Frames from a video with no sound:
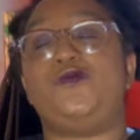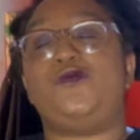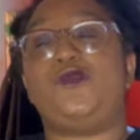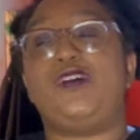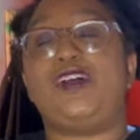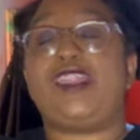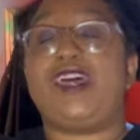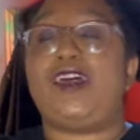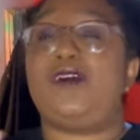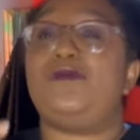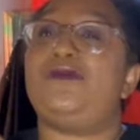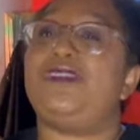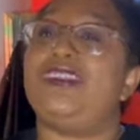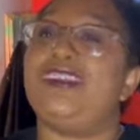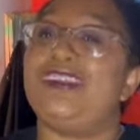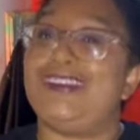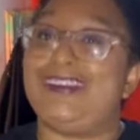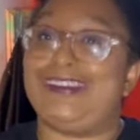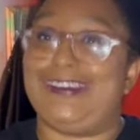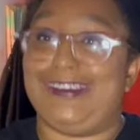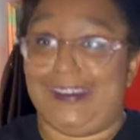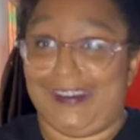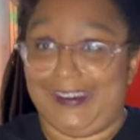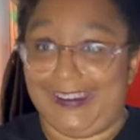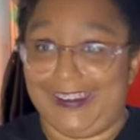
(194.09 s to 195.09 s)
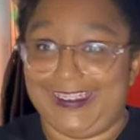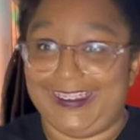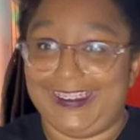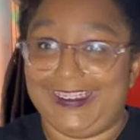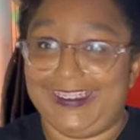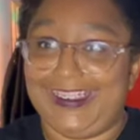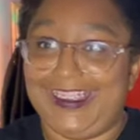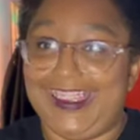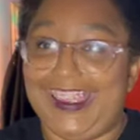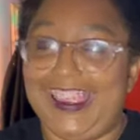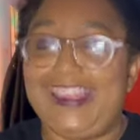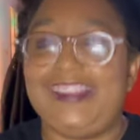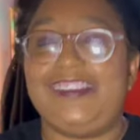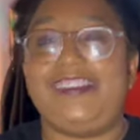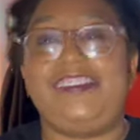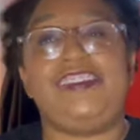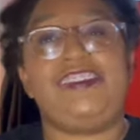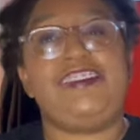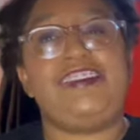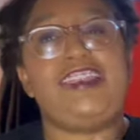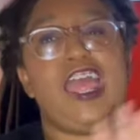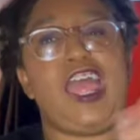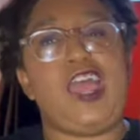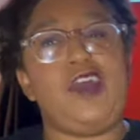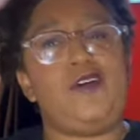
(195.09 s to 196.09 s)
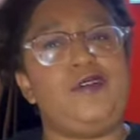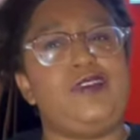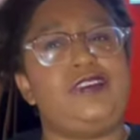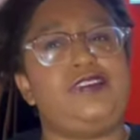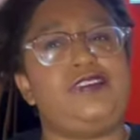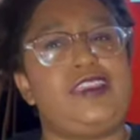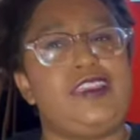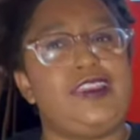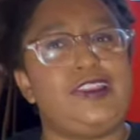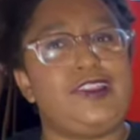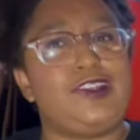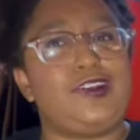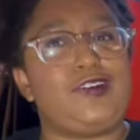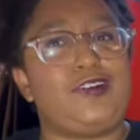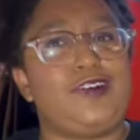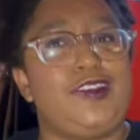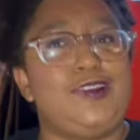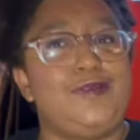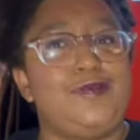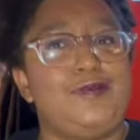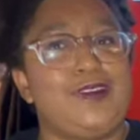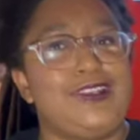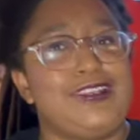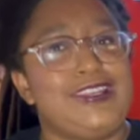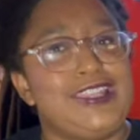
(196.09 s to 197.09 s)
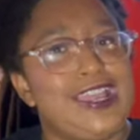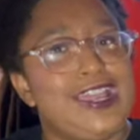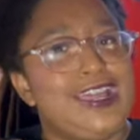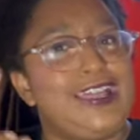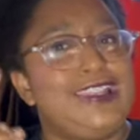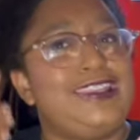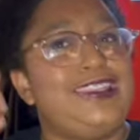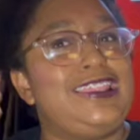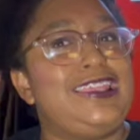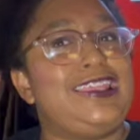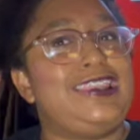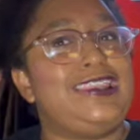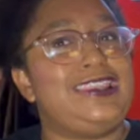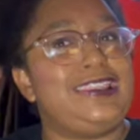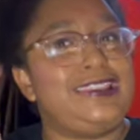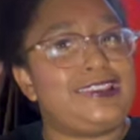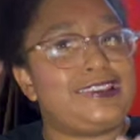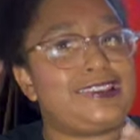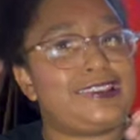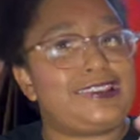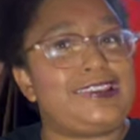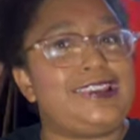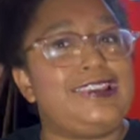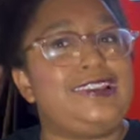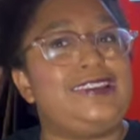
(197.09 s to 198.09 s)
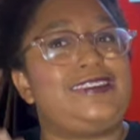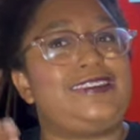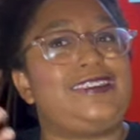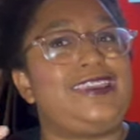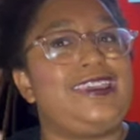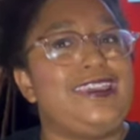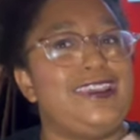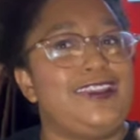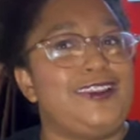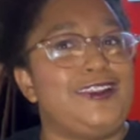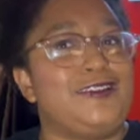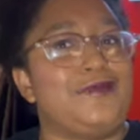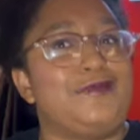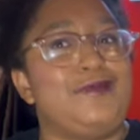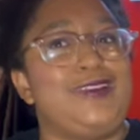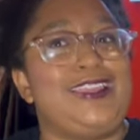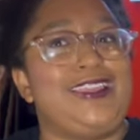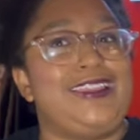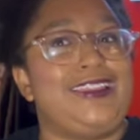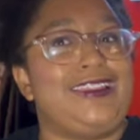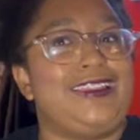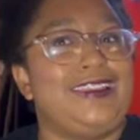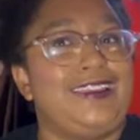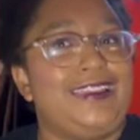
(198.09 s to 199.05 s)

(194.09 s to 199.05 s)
what I'm thinking, and see, now it's getting creepy now that it's hitting me.